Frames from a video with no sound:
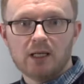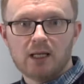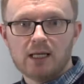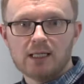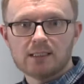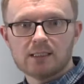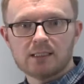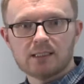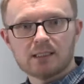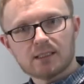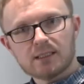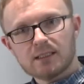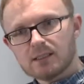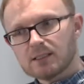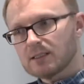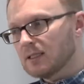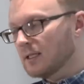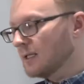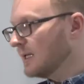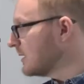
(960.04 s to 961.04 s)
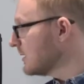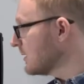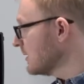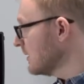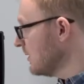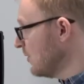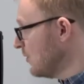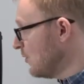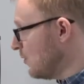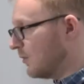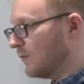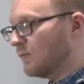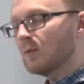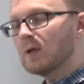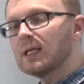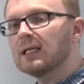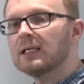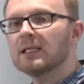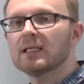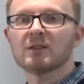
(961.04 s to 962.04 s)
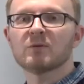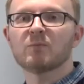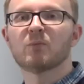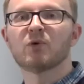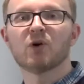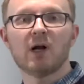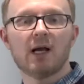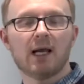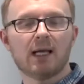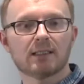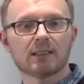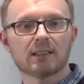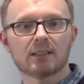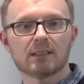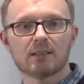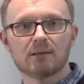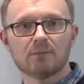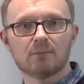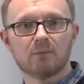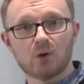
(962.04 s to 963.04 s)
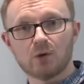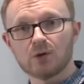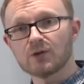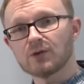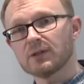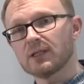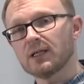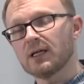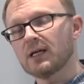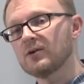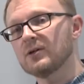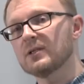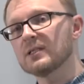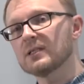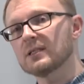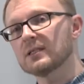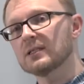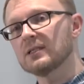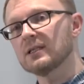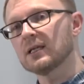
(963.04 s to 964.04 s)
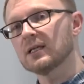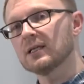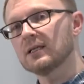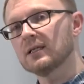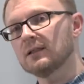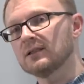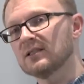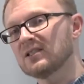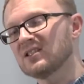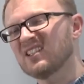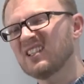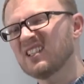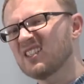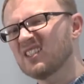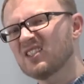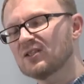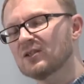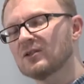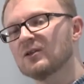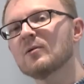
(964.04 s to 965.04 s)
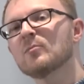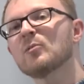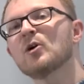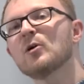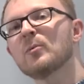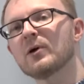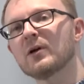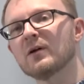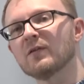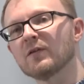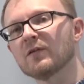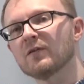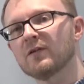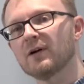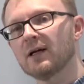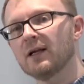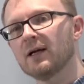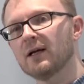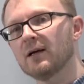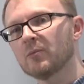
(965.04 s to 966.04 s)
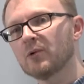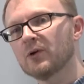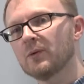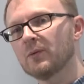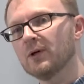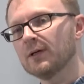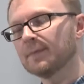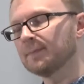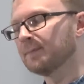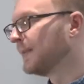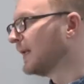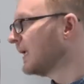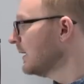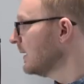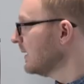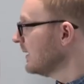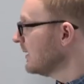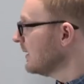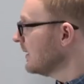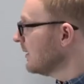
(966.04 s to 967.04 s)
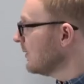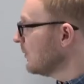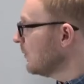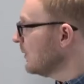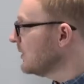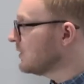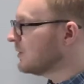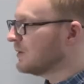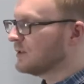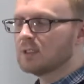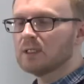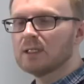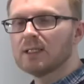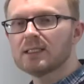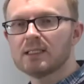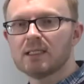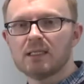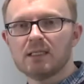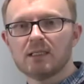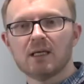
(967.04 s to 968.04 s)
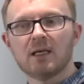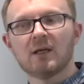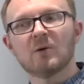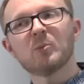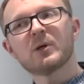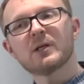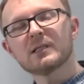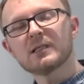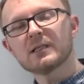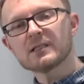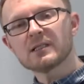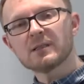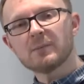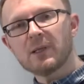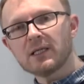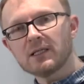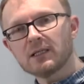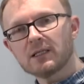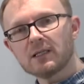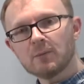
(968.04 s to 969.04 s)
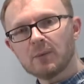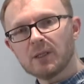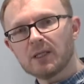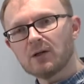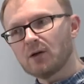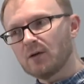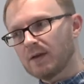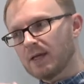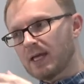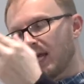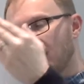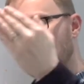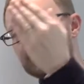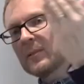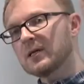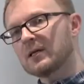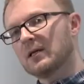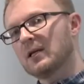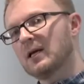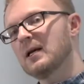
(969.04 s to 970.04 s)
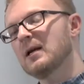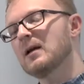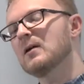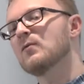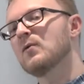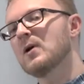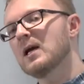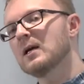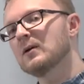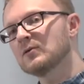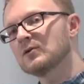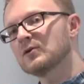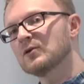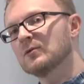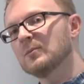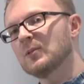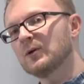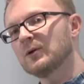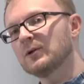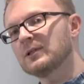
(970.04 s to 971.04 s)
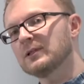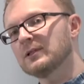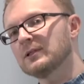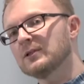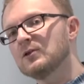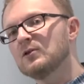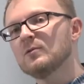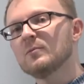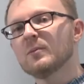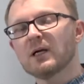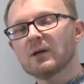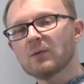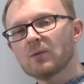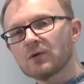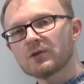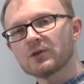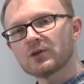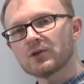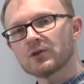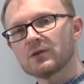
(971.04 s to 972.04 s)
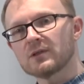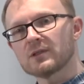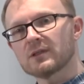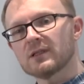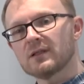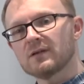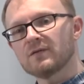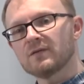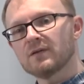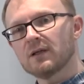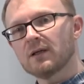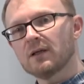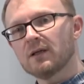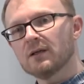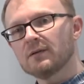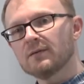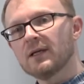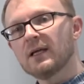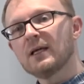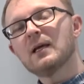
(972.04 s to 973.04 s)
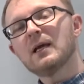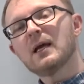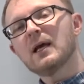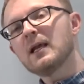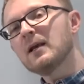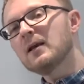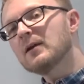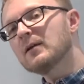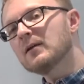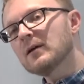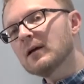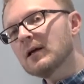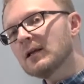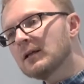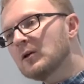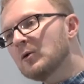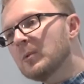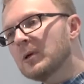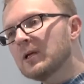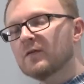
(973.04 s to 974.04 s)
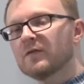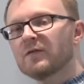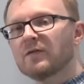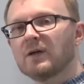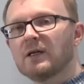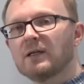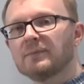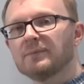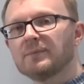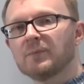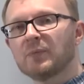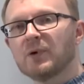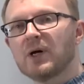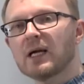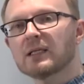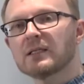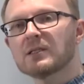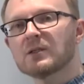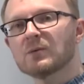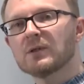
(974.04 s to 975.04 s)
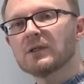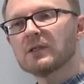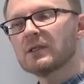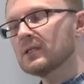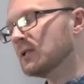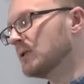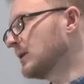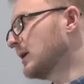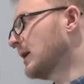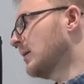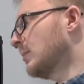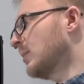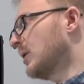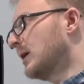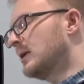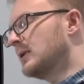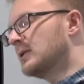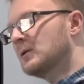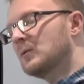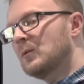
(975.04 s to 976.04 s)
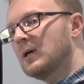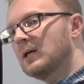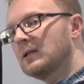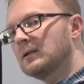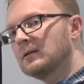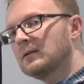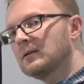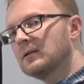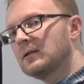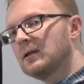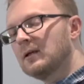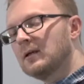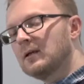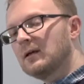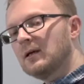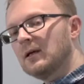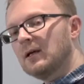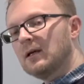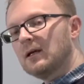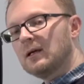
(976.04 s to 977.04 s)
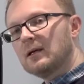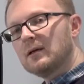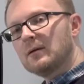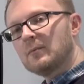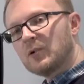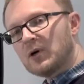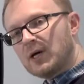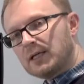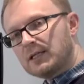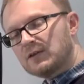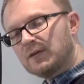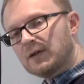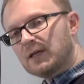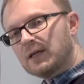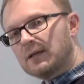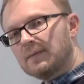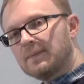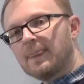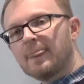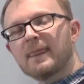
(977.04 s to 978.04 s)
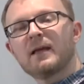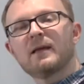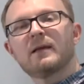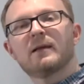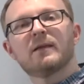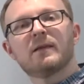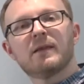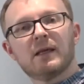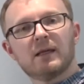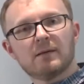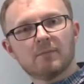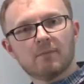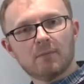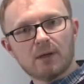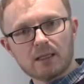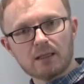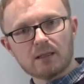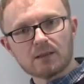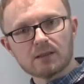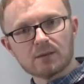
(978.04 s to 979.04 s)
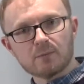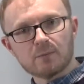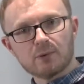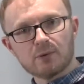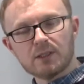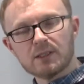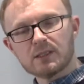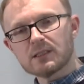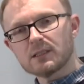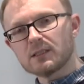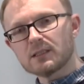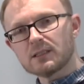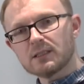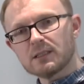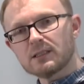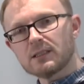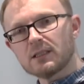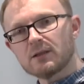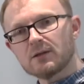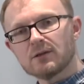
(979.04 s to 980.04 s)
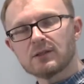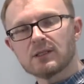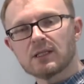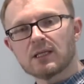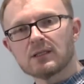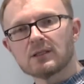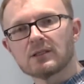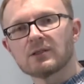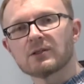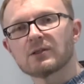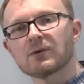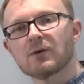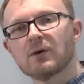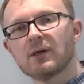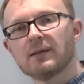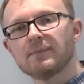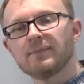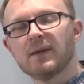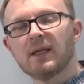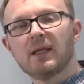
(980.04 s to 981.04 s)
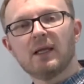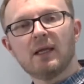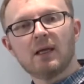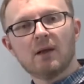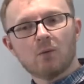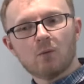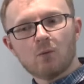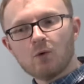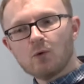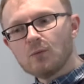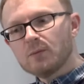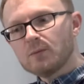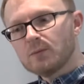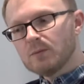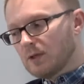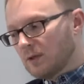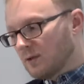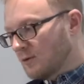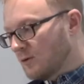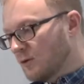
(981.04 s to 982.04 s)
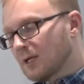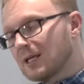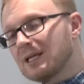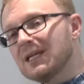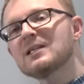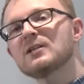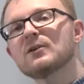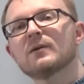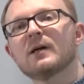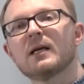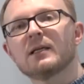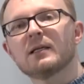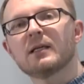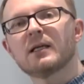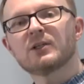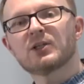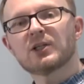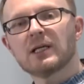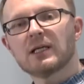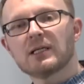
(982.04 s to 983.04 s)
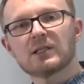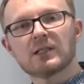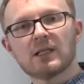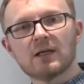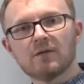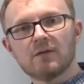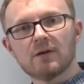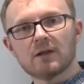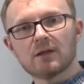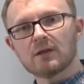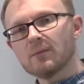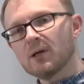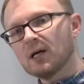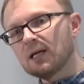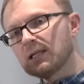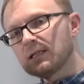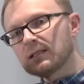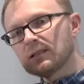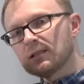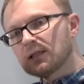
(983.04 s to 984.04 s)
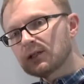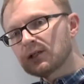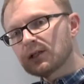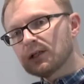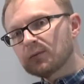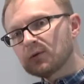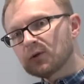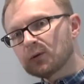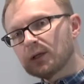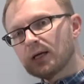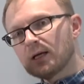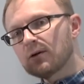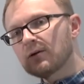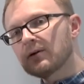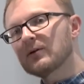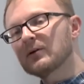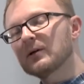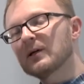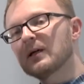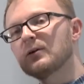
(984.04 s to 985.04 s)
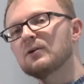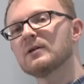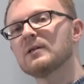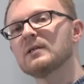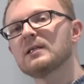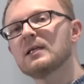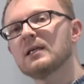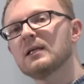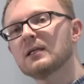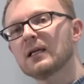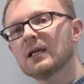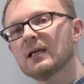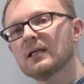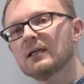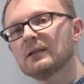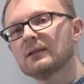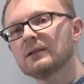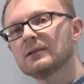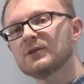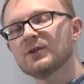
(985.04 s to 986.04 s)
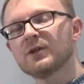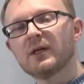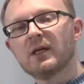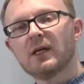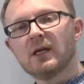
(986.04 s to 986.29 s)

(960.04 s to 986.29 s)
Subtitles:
lights, it's not really as bright as a monitor at 160 candelas, so that's just not appropriate for fine art print work. We choose 90, but it does depend a little bit on the ambient light around your monitor. You might want to choose another figure, and a little bit of practice with this, calibrating to one brightness figure, then making some prints and assessing those against your screen. You can iterate and change that figure. You might need to nudge it up to 100 or 110 candelas,